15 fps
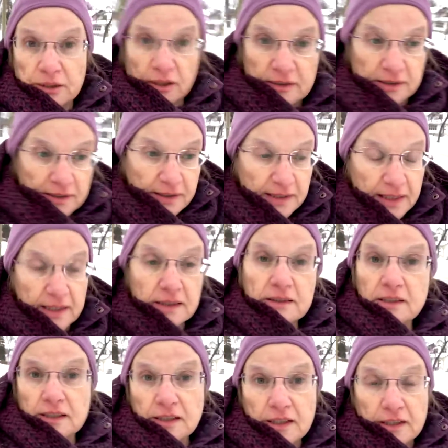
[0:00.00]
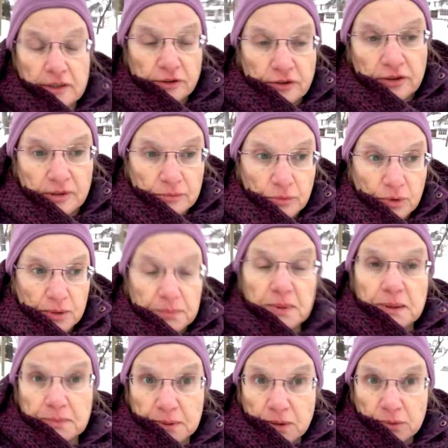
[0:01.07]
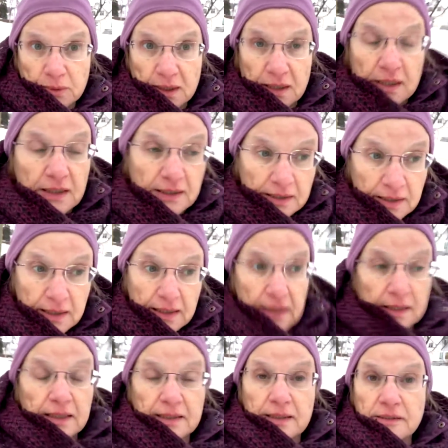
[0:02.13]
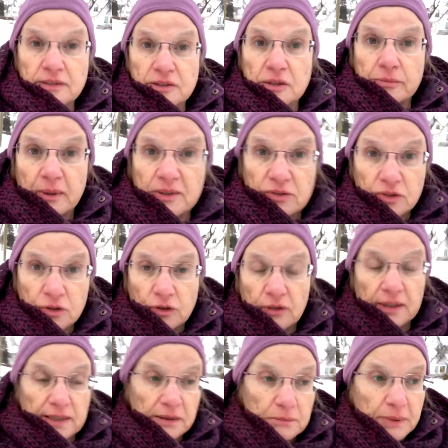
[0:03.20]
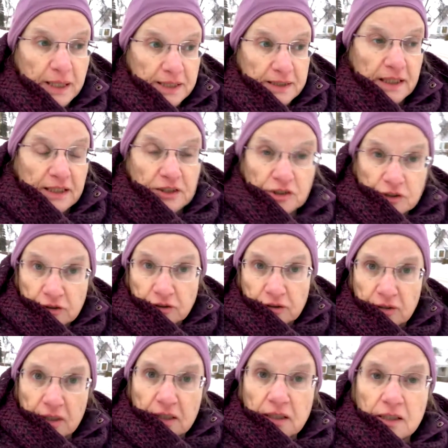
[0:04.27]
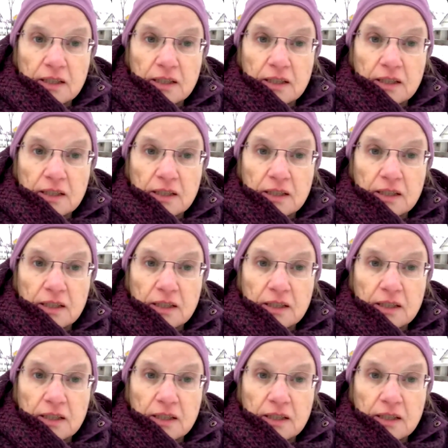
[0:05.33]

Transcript: all the things, so that more people will listen to my story and pay attention to the